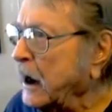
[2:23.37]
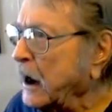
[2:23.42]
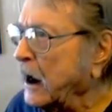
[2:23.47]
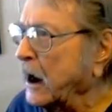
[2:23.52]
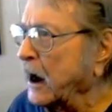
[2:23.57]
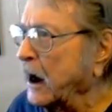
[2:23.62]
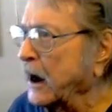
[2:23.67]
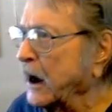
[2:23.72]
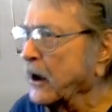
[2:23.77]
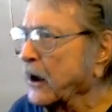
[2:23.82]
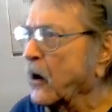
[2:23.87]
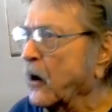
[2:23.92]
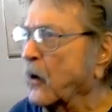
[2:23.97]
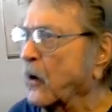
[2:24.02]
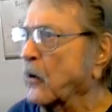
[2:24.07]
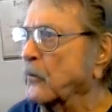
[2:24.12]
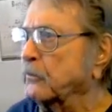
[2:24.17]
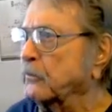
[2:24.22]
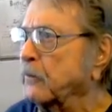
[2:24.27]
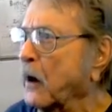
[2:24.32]
And
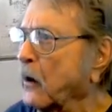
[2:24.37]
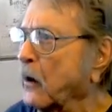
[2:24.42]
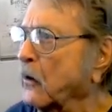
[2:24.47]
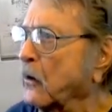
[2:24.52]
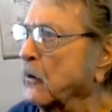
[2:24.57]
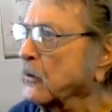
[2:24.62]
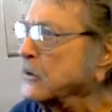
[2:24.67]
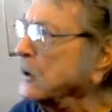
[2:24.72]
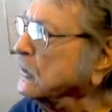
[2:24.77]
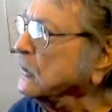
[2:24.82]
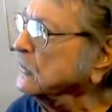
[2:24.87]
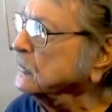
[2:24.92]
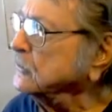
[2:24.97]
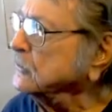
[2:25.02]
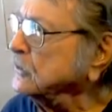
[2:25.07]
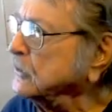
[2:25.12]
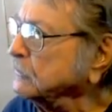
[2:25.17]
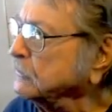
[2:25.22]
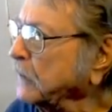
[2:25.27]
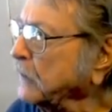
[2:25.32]
hope, hold
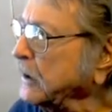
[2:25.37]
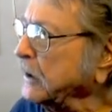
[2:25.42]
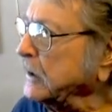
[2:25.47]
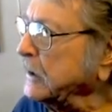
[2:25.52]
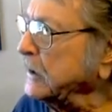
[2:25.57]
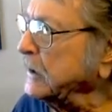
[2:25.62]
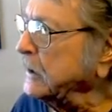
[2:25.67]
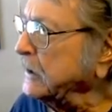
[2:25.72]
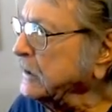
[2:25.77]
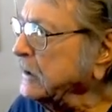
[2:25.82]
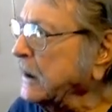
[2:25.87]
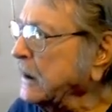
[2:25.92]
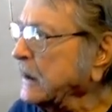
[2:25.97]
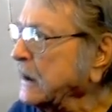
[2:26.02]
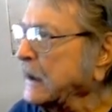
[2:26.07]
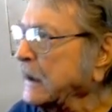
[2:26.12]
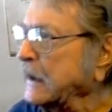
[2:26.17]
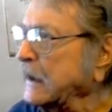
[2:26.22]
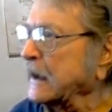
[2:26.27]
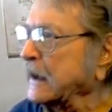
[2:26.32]
on to pain,
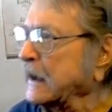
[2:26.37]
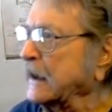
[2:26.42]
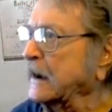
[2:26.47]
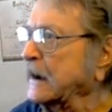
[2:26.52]
it